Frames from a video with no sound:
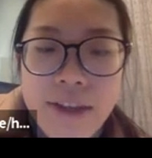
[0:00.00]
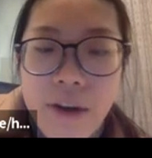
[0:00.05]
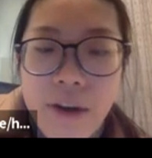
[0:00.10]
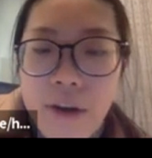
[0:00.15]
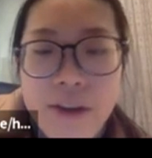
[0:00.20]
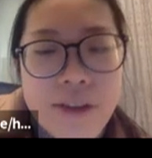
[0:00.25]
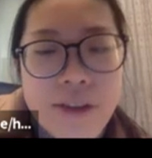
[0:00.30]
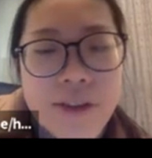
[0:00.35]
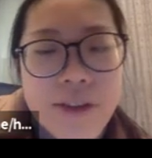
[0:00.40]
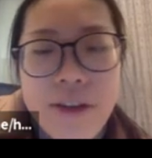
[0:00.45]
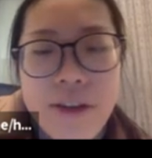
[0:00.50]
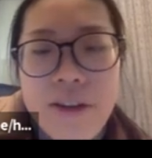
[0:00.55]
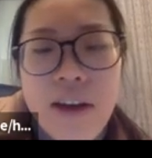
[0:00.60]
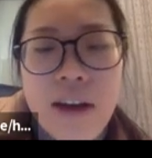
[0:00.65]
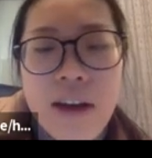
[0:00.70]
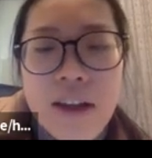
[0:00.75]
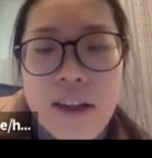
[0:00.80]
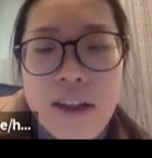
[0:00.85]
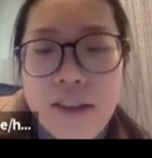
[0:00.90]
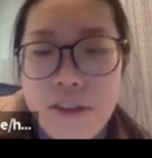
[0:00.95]
All of them
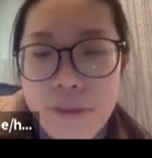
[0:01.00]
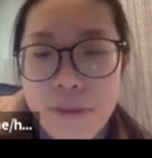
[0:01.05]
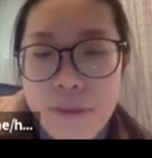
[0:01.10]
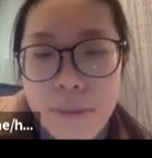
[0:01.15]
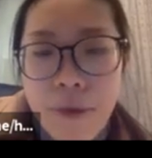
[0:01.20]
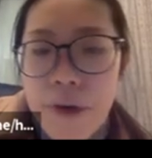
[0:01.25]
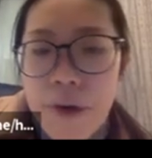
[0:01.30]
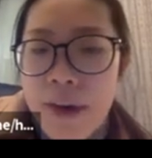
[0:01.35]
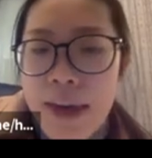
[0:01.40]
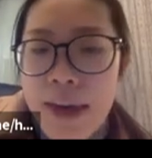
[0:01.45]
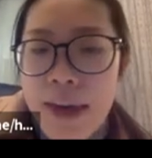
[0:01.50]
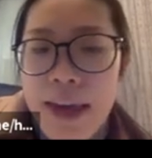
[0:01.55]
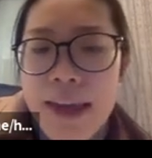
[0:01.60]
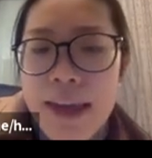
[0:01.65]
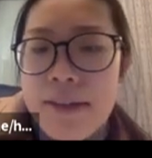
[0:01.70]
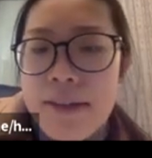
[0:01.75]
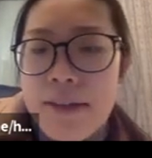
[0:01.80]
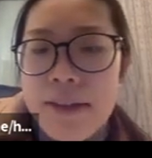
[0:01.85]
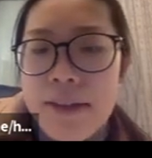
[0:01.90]
are in small case,